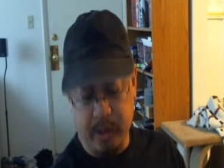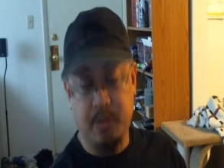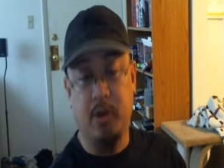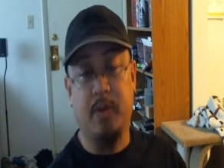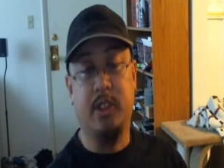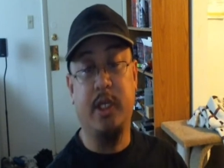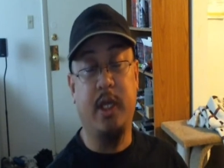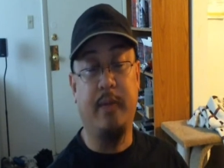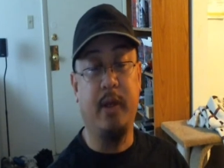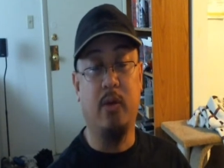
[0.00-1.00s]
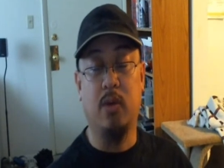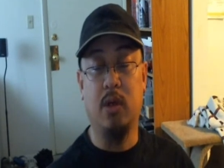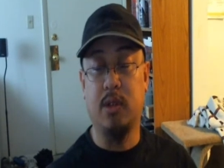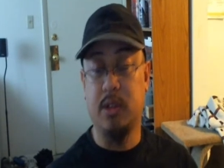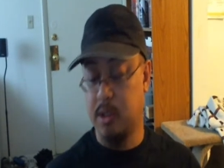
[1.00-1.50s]
that's pretty much it. I mean, it
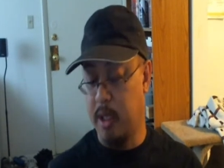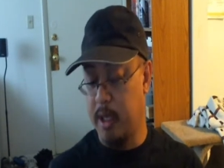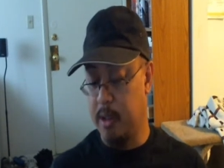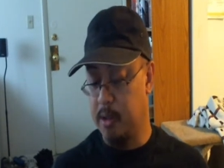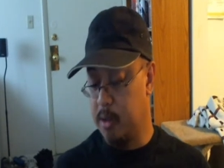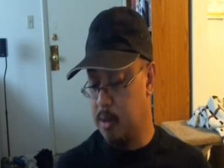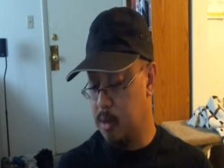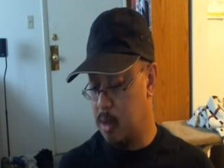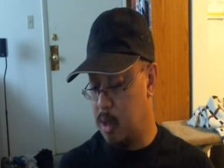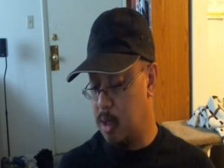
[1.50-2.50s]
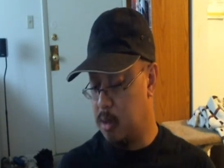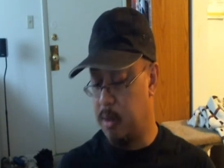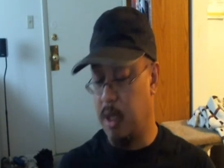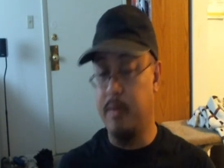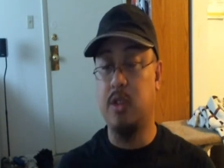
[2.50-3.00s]
works, and
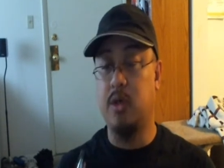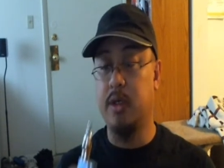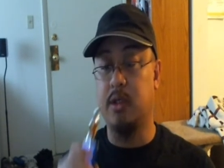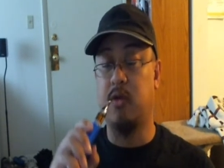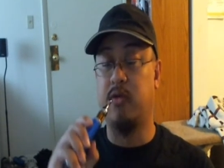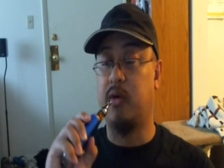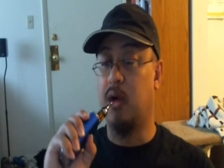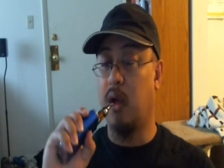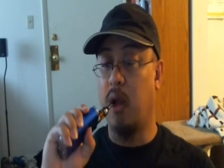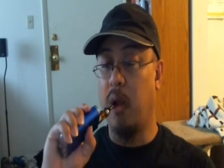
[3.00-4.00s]
I'm enjoying it so far.